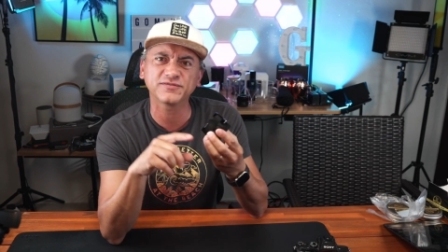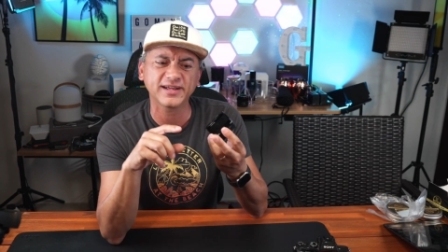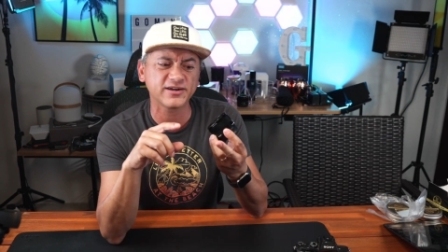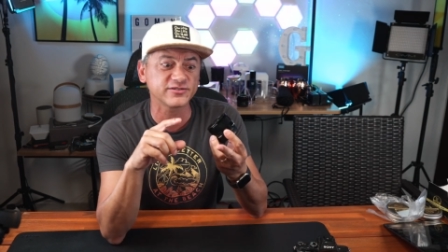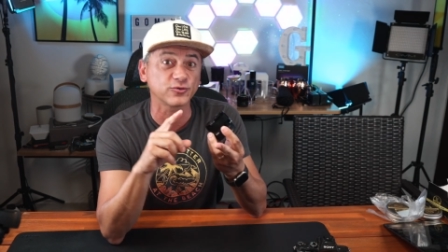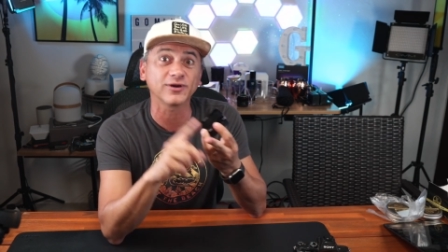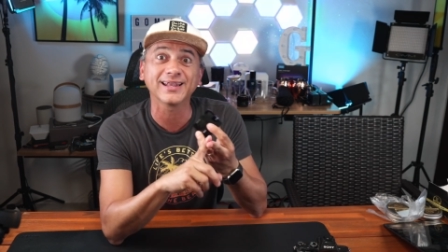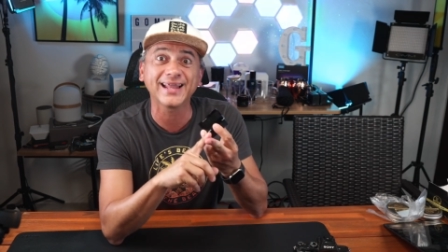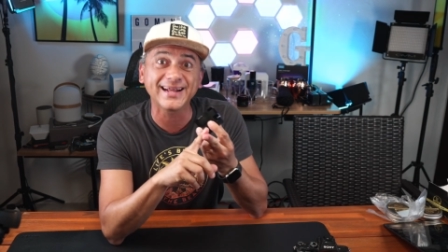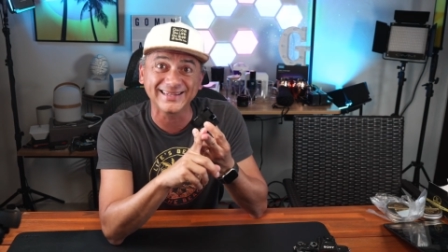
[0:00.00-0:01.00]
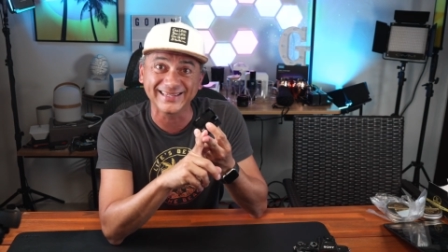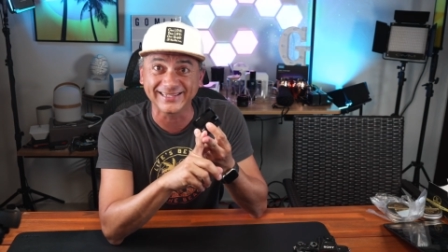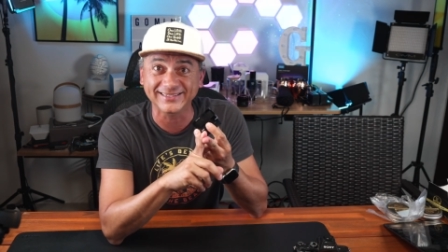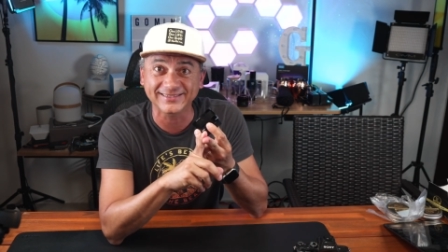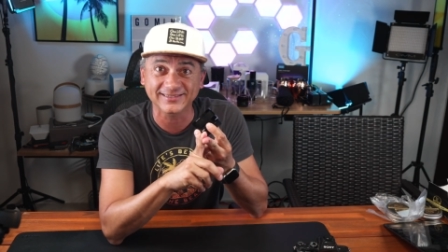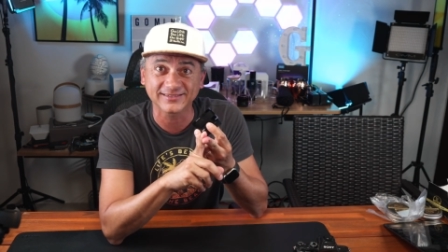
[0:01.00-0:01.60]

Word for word: flares or light leaks.